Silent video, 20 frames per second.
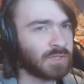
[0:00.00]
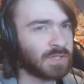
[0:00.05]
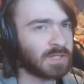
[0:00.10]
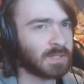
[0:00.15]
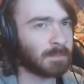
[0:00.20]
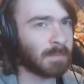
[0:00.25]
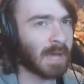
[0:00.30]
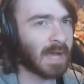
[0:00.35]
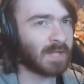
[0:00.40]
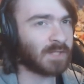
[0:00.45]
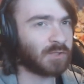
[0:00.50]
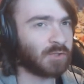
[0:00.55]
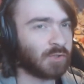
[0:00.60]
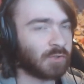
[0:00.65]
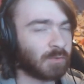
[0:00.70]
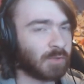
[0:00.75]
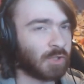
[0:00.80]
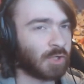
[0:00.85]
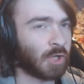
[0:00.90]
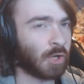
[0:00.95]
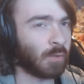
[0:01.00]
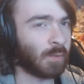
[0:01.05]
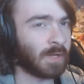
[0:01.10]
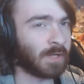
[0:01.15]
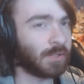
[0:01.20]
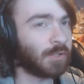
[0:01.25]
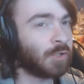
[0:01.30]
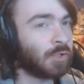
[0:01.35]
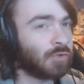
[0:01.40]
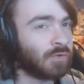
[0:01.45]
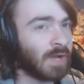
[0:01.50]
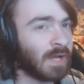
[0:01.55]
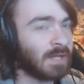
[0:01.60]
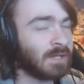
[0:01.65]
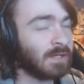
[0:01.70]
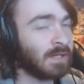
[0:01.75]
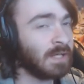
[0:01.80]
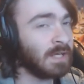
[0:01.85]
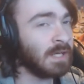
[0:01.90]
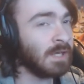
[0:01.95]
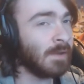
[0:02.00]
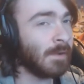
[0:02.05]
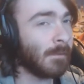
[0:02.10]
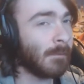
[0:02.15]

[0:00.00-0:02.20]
Did the patch not go in correctly?